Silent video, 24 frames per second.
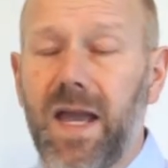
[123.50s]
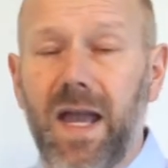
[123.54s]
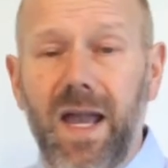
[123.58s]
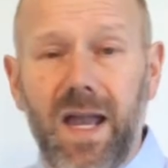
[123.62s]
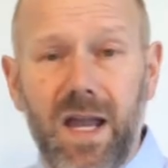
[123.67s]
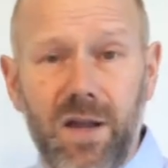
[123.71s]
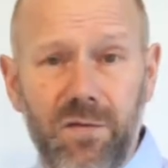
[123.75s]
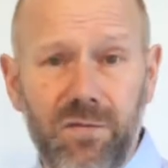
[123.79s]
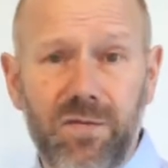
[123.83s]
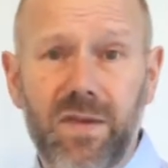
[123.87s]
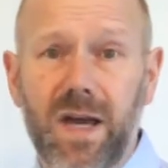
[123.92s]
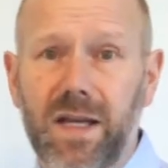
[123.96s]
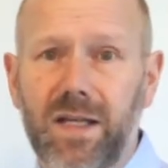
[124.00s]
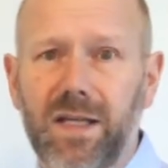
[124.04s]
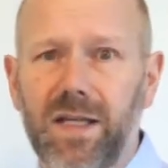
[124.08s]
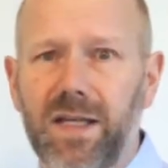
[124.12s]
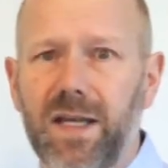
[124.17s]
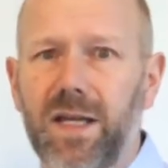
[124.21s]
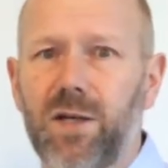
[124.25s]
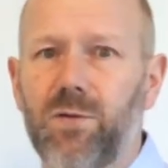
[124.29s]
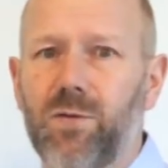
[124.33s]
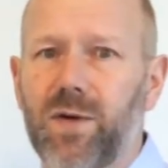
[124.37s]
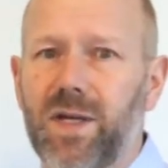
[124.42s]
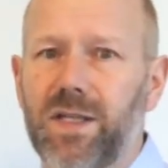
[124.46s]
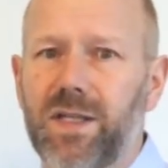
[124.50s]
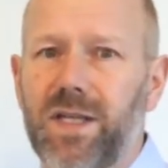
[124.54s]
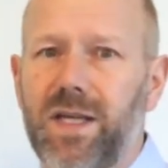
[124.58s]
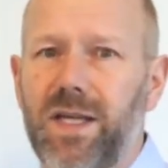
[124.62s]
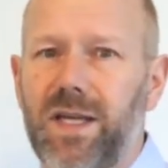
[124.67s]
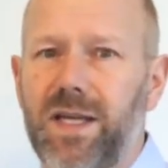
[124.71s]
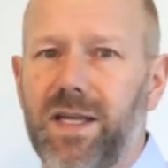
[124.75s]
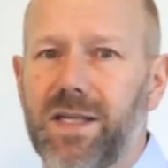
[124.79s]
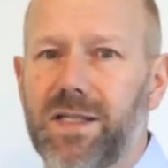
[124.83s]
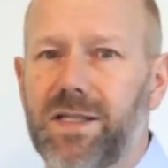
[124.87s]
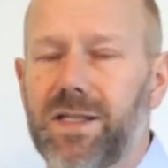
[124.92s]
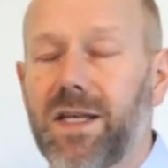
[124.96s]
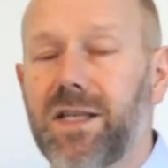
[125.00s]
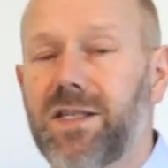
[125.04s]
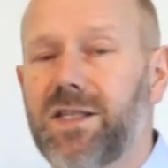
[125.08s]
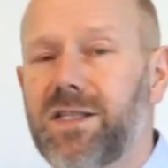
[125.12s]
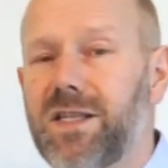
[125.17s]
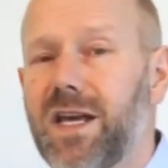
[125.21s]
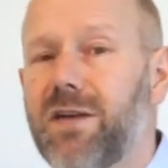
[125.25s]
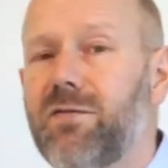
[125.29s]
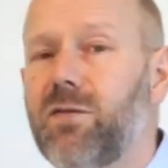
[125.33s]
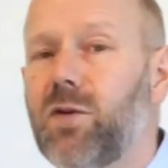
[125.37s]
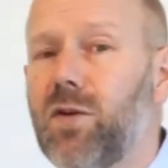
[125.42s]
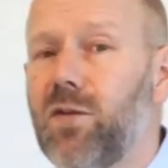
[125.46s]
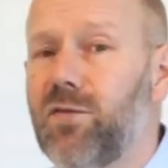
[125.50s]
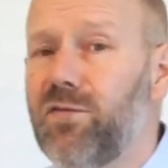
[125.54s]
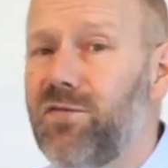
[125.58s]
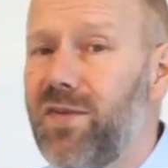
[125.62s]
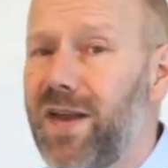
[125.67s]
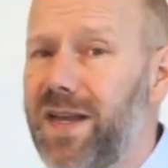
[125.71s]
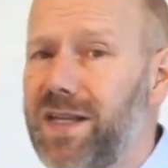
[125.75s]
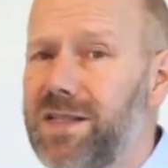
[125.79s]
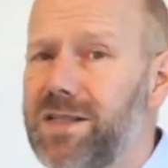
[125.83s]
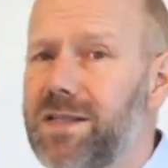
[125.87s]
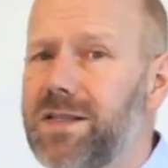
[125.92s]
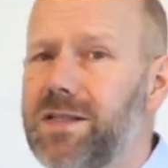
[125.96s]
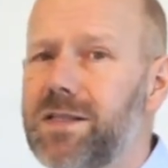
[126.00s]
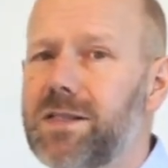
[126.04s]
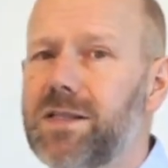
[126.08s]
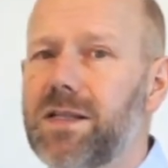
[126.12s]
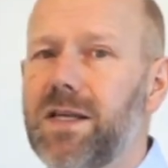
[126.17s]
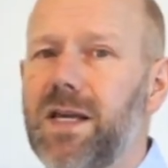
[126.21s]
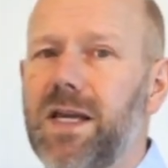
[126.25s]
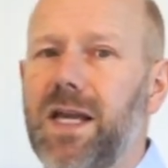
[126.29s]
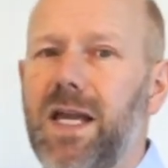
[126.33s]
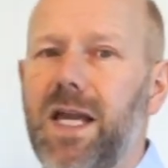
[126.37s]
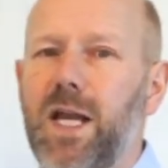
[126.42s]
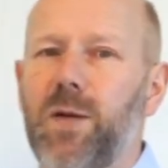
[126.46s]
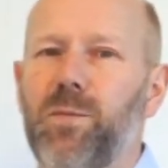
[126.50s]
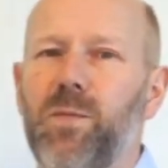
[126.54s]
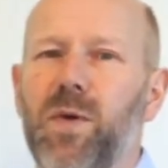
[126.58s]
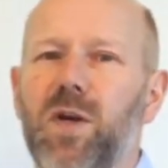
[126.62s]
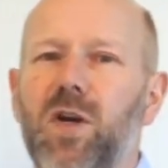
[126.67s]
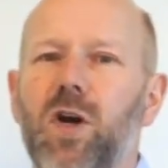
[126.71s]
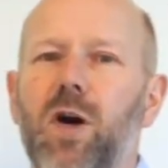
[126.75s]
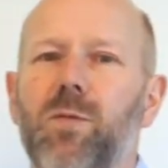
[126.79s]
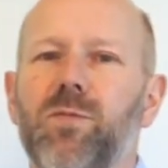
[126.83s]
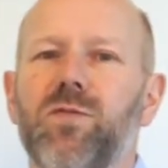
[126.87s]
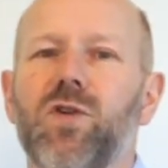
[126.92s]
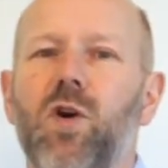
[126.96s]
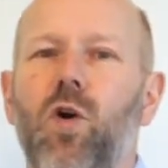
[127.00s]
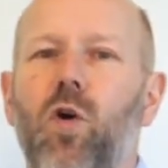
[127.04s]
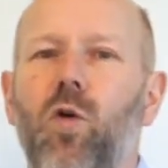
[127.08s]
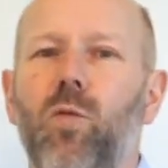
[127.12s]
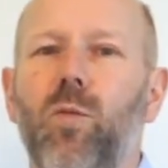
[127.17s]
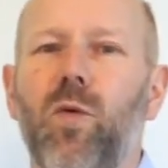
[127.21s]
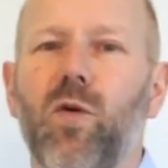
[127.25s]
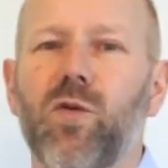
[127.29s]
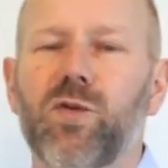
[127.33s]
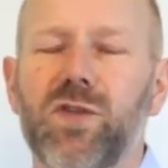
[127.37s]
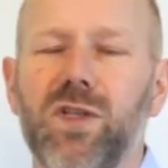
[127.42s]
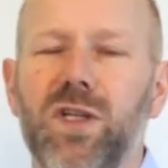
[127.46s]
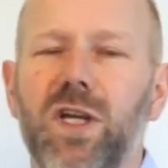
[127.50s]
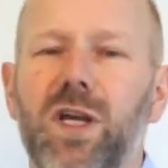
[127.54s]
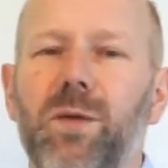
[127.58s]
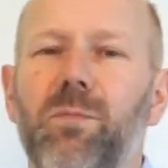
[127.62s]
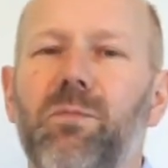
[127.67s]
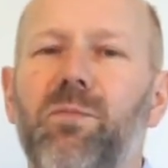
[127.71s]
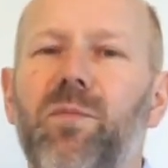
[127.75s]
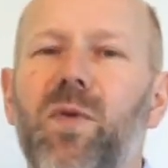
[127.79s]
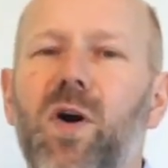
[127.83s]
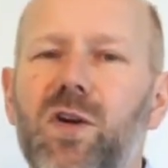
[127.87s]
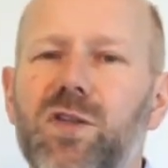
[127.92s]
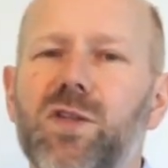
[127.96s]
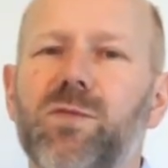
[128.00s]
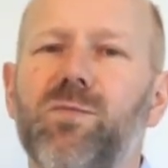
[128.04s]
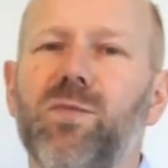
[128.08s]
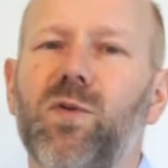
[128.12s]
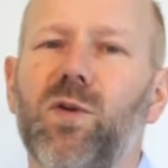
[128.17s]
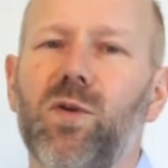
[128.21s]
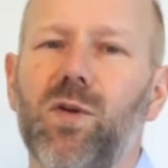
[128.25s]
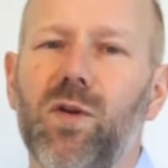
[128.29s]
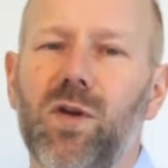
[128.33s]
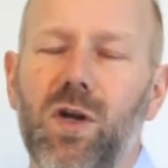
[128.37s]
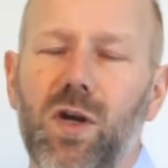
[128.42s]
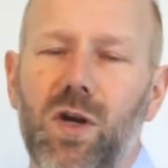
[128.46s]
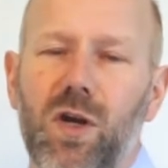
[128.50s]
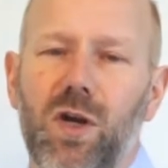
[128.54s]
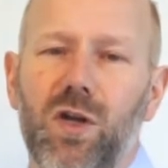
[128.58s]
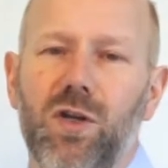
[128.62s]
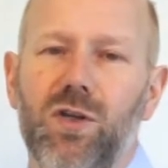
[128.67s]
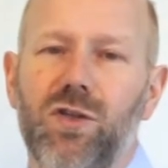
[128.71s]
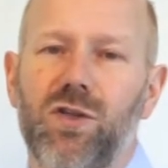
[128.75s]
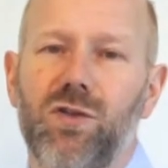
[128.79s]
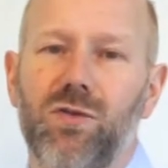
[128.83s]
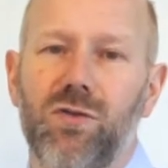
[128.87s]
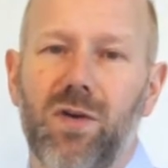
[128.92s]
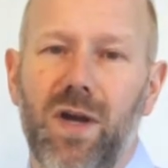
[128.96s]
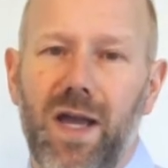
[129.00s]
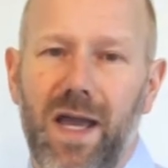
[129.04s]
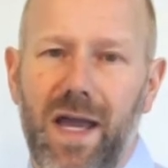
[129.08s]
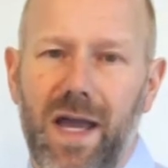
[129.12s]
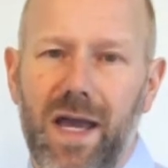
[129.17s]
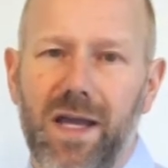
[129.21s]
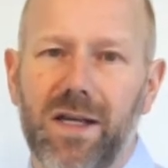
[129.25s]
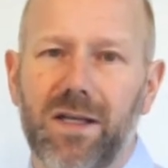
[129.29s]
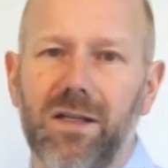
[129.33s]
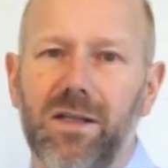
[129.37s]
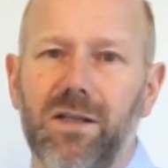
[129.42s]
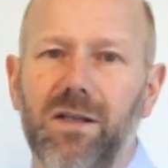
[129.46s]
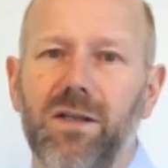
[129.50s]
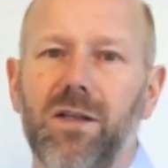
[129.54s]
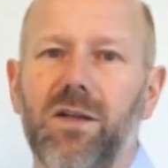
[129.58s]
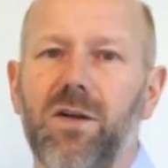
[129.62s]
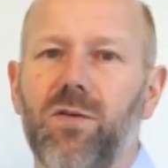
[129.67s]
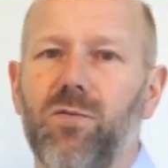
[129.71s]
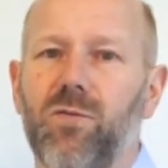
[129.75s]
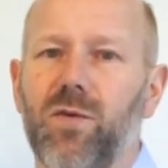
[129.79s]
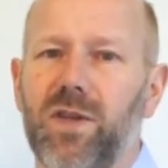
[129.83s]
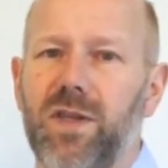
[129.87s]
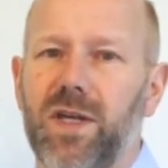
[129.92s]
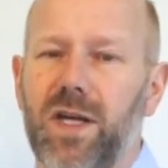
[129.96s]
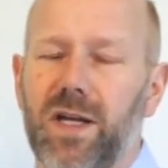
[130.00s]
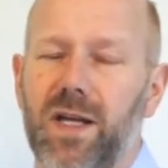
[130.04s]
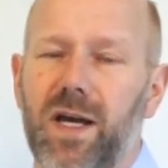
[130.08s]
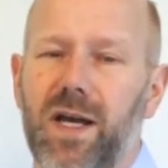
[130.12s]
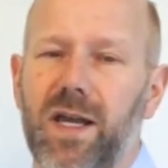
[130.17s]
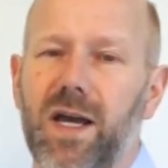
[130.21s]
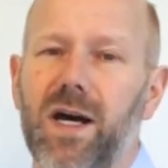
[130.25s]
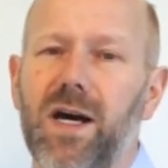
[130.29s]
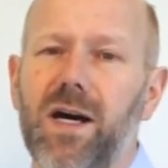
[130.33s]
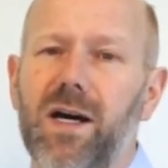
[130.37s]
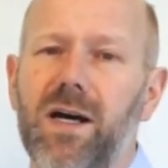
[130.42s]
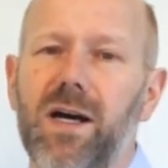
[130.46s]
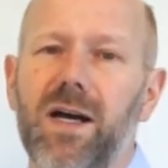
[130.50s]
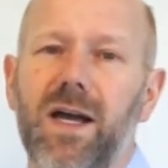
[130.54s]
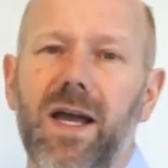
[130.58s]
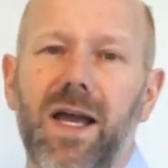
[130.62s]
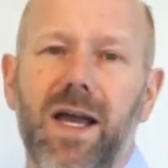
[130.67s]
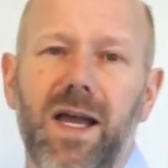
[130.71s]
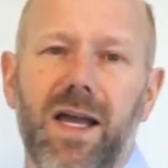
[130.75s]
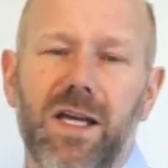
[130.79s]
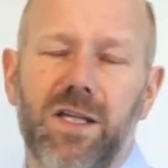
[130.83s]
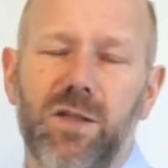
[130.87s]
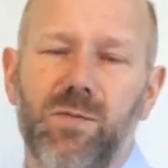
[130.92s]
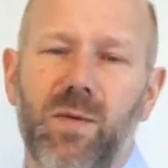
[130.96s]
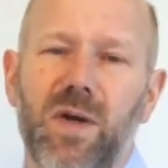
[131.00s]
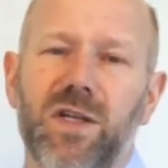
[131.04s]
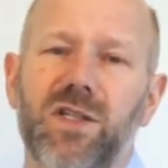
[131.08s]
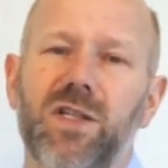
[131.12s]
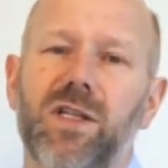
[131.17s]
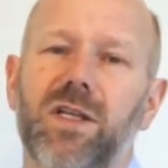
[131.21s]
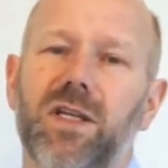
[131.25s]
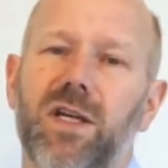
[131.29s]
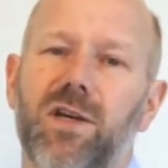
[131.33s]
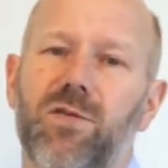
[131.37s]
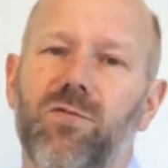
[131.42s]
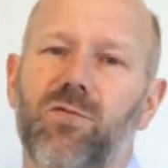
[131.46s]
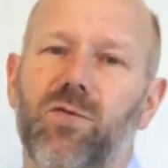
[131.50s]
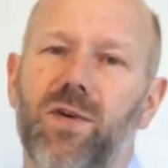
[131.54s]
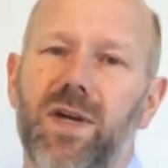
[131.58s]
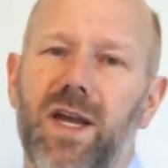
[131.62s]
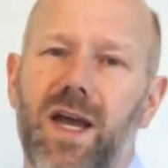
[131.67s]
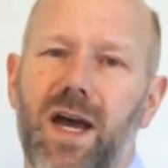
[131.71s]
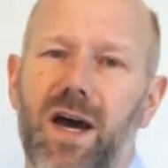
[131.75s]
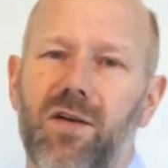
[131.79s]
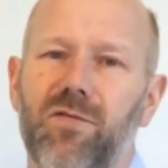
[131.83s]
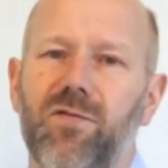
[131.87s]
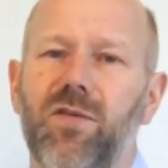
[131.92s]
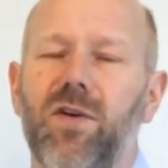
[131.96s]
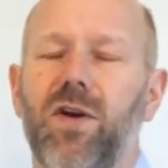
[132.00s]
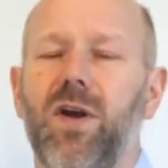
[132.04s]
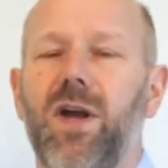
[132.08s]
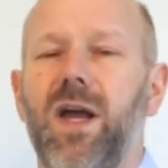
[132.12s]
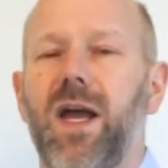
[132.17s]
If that liquid is several phases, it becomes almost impossible to handle with NIR, especially if we have